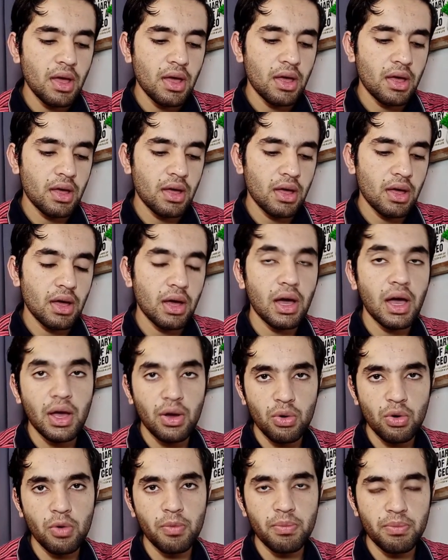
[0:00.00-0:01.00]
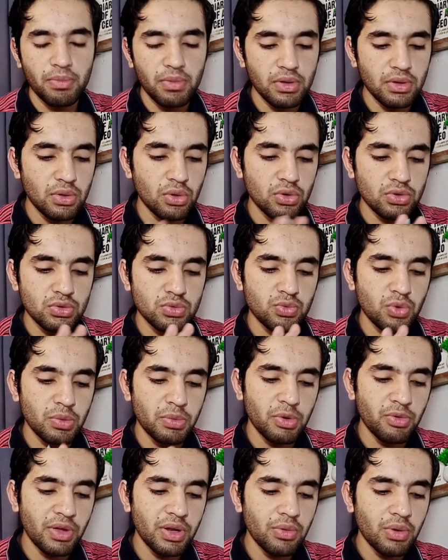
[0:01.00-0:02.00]
I hope those will
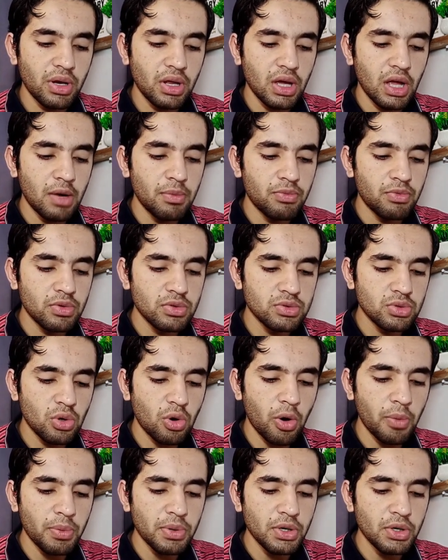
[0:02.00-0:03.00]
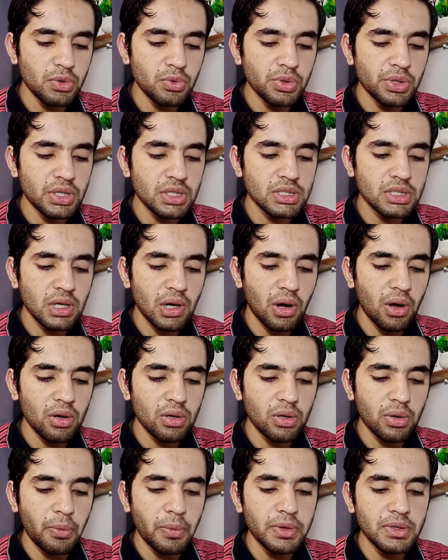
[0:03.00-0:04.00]
be very helpful. So option 2 is all
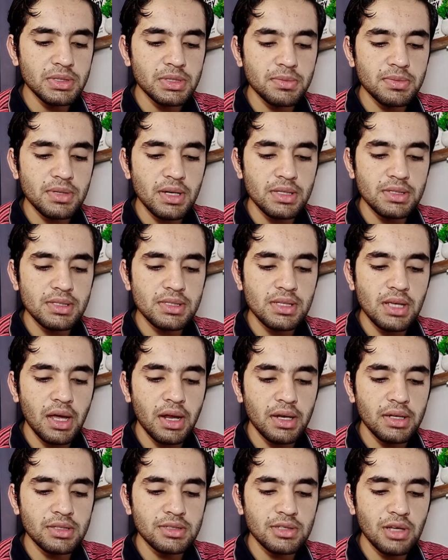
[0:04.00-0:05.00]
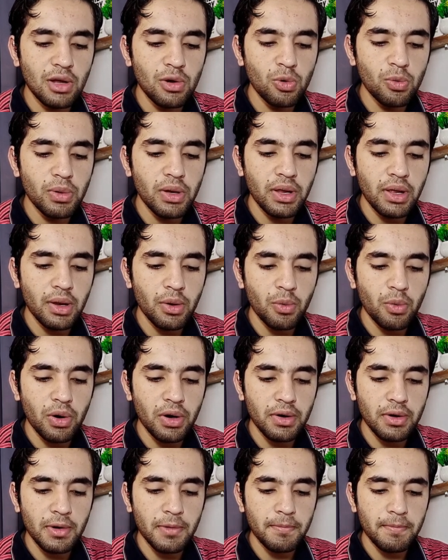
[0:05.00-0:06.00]
covalent substances are insoluble in
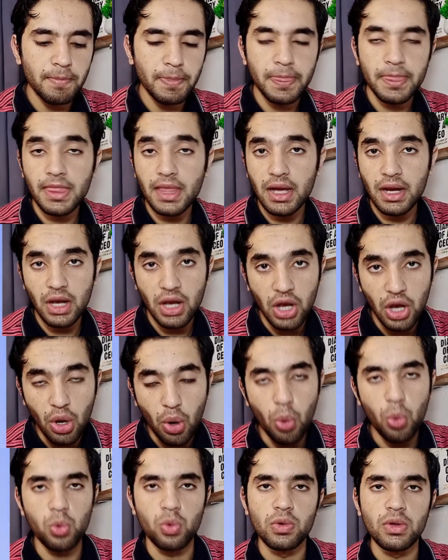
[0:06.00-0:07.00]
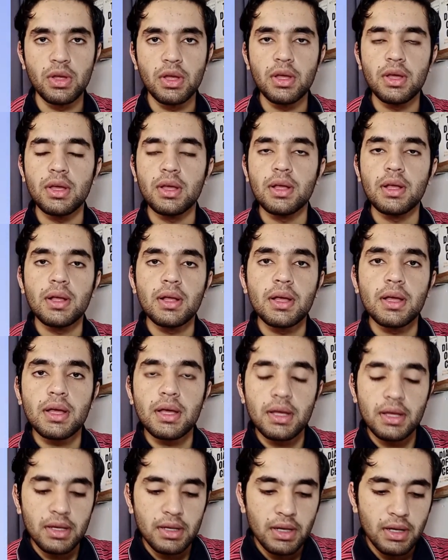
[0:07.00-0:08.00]
water. No.
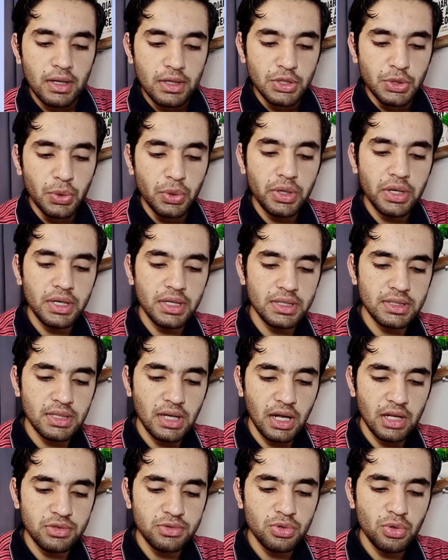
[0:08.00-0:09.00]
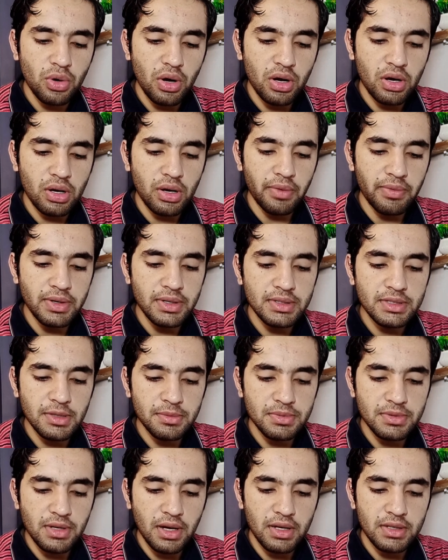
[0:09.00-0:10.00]
Sugar is also a covalent
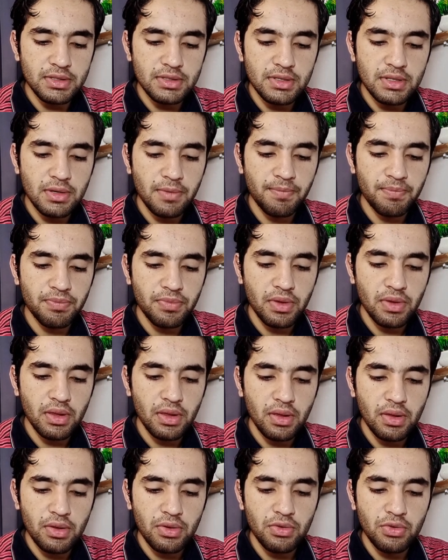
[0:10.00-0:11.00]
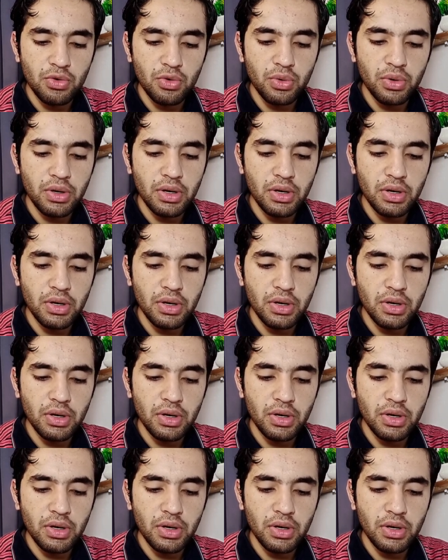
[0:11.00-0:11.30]
substance. It